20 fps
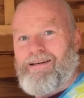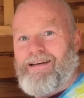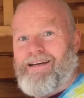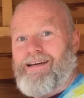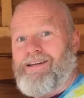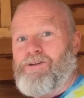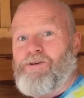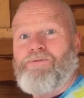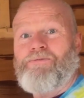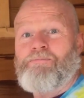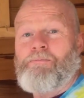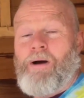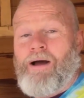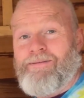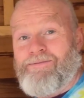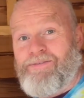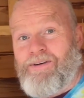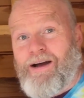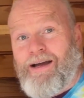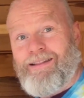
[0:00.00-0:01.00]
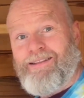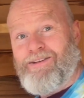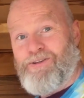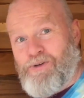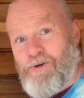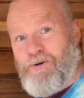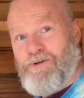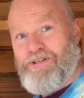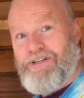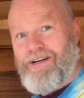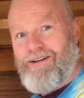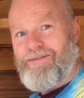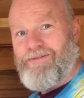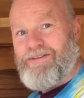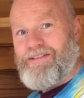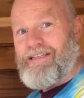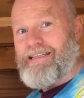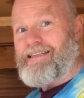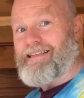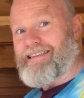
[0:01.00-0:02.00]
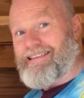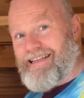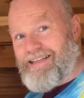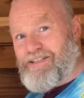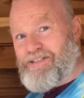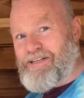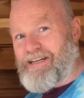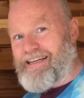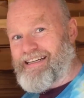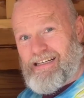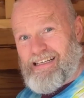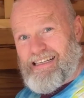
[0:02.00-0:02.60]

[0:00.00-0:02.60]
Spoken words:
And you might find that your shelf is a little dusty.